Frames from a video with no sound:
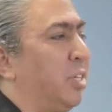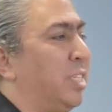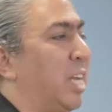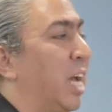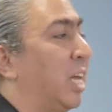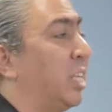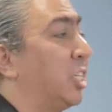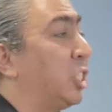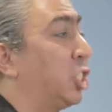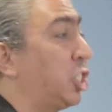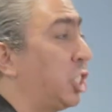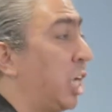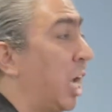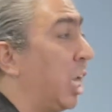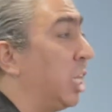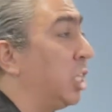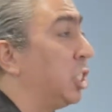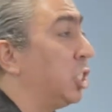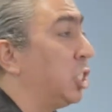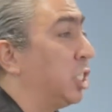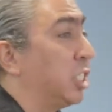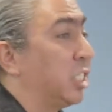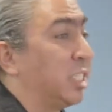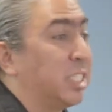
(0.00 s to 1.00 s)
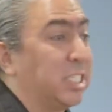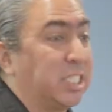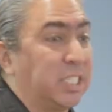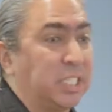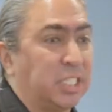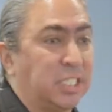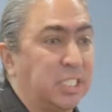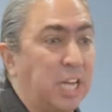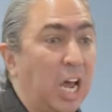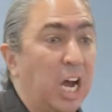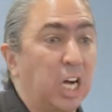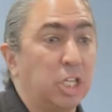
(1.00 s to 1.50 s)
Now, the challenge is
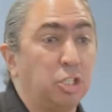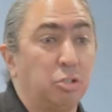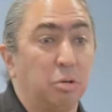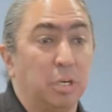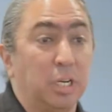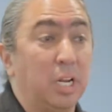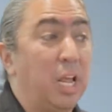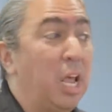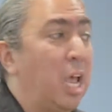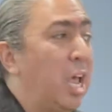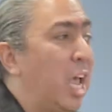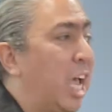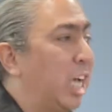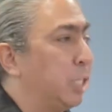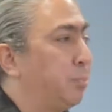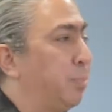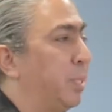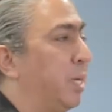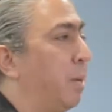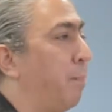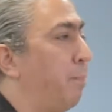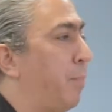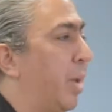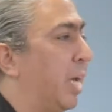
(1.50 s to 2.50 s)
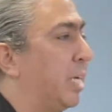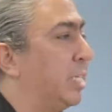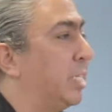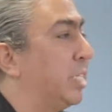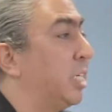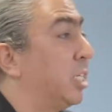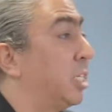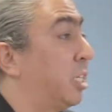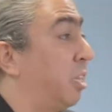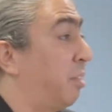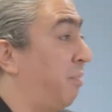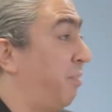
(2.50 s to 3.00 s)
this doctrine has been embedded
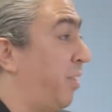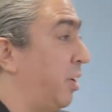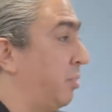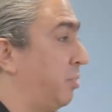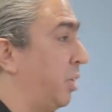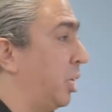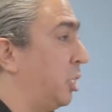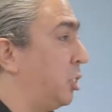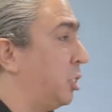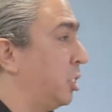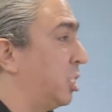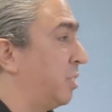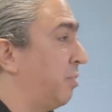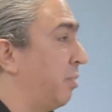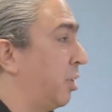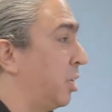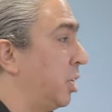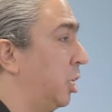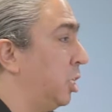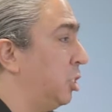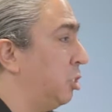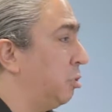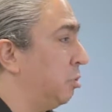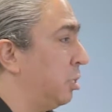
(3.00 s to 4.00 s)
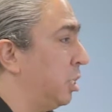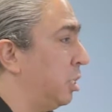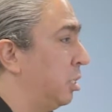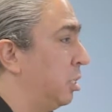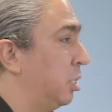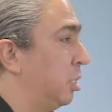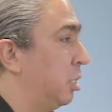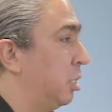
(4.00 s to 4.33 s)
into the foundations of our country.